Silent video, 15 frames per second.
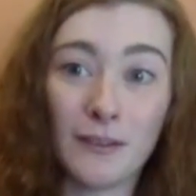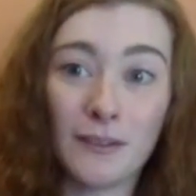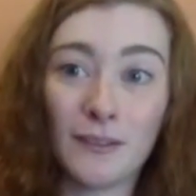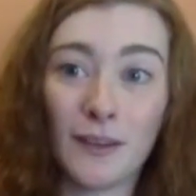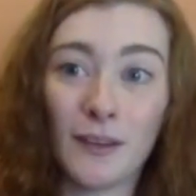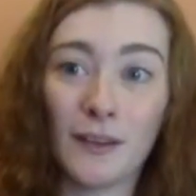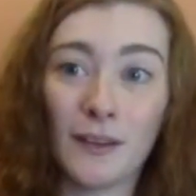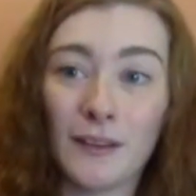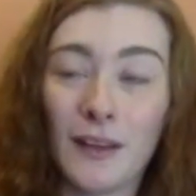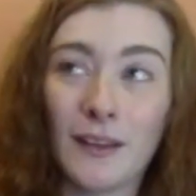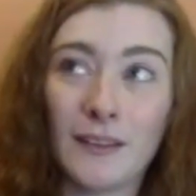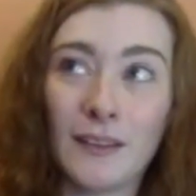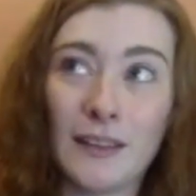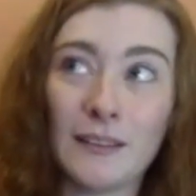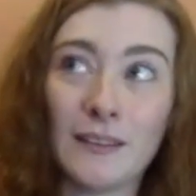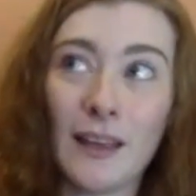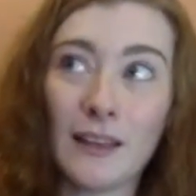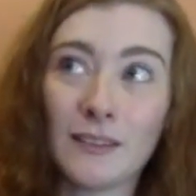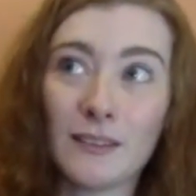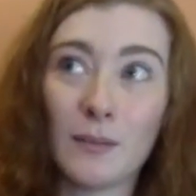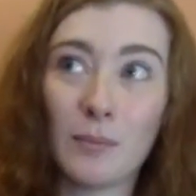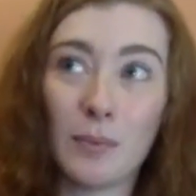still, and I think
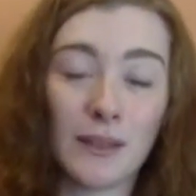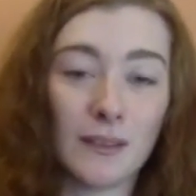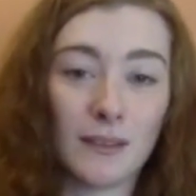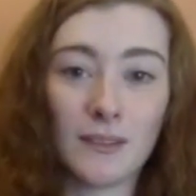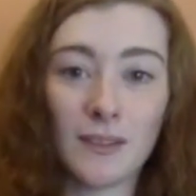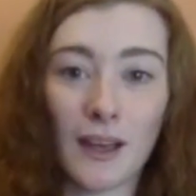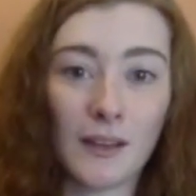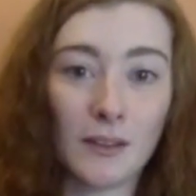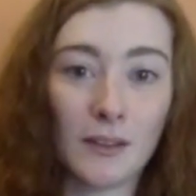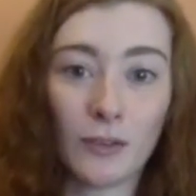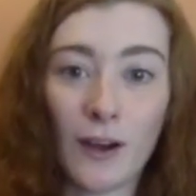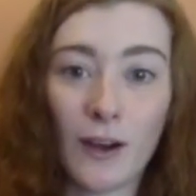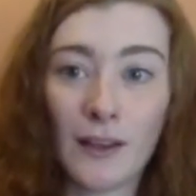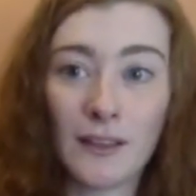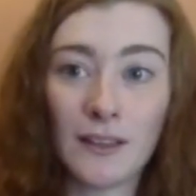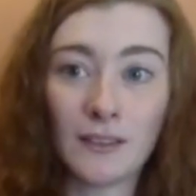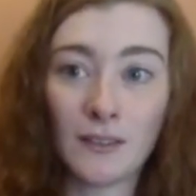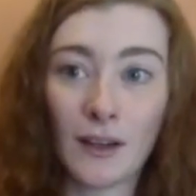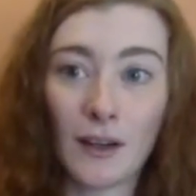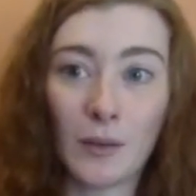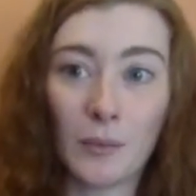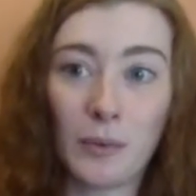that's the biggest challenge for any
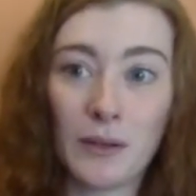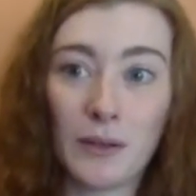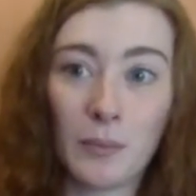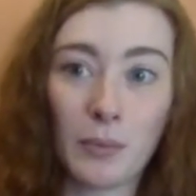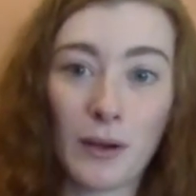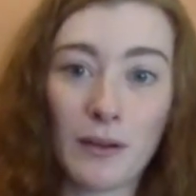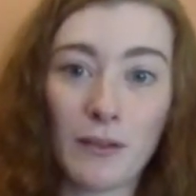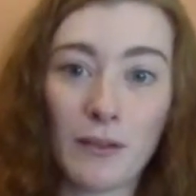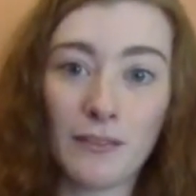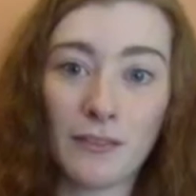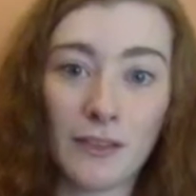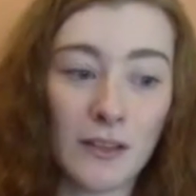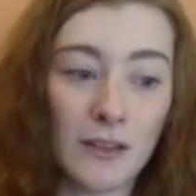startup when you're pre-revenue.